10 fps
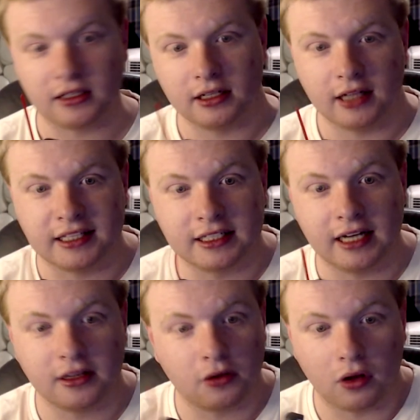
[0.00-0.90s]
That's
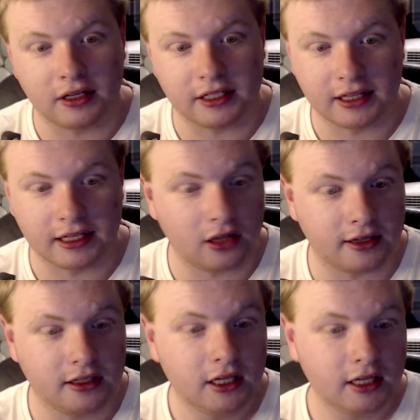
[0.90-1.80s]
another quality thing. Like,
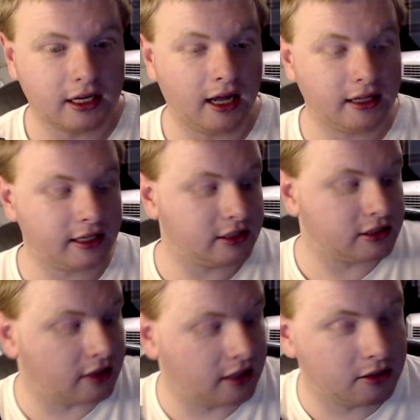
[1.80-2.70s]
can't they
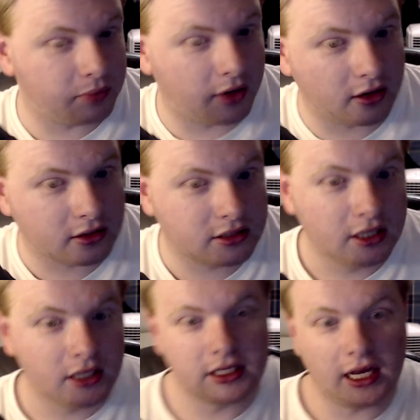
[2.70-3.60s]
design the box
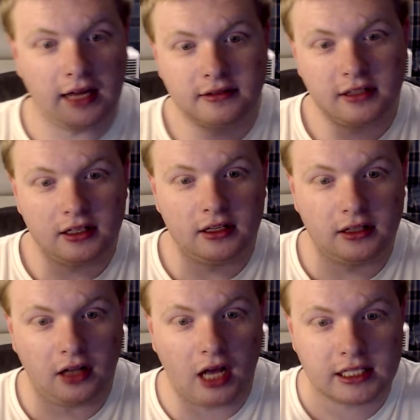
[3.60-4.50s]
to have the
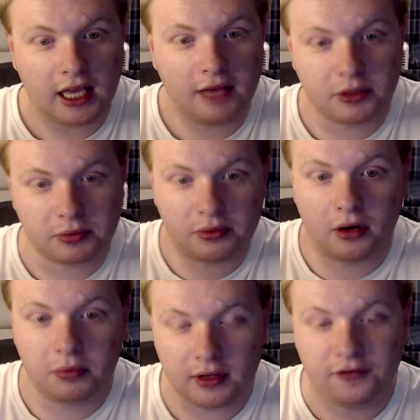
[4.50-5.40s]
lightsaber
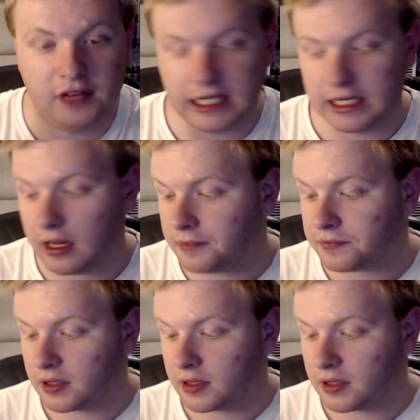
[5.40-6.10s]
properly fit in it?